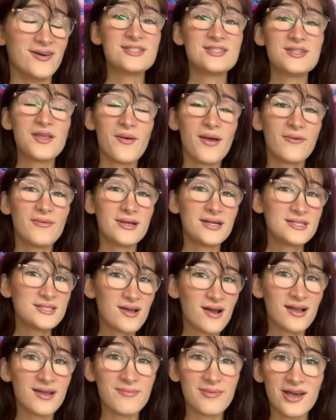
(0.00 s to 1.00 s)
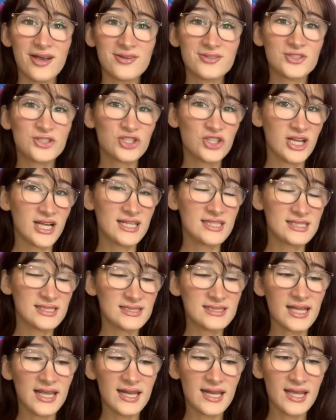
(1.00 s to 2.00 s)
So I want to talk about trans
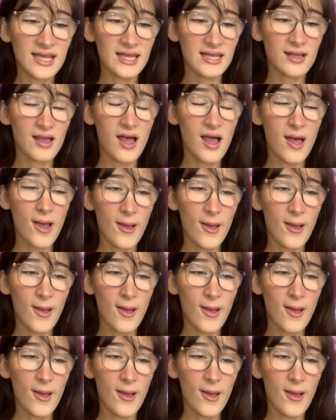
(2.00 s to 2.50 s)
dating,